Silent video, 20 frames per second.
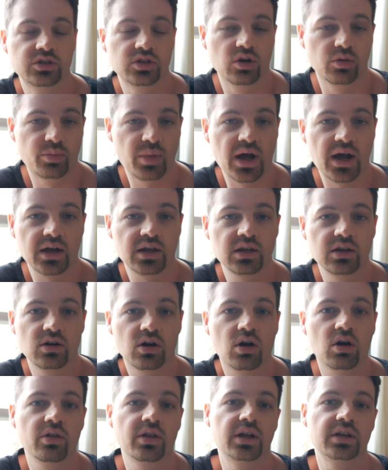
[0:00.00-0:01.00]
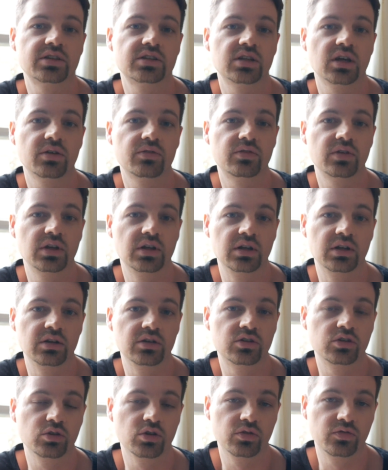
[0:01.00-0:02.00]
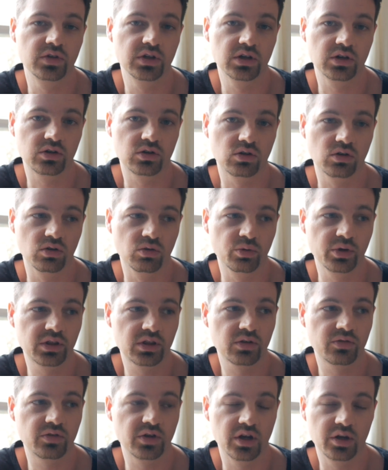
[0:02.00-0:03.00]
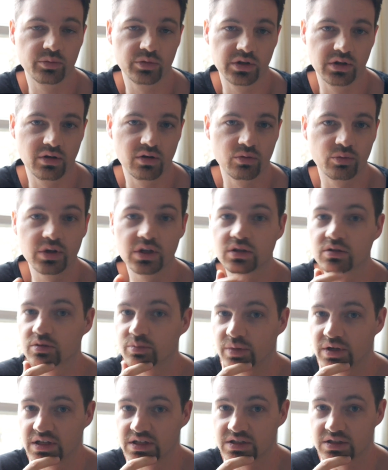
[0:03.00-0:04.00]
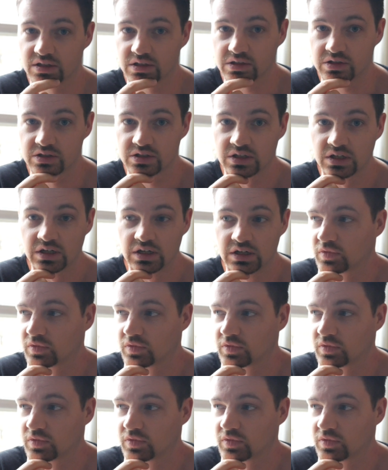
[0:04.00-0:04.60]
So packing all that stuff into a vehicle with the family on a weekly basis,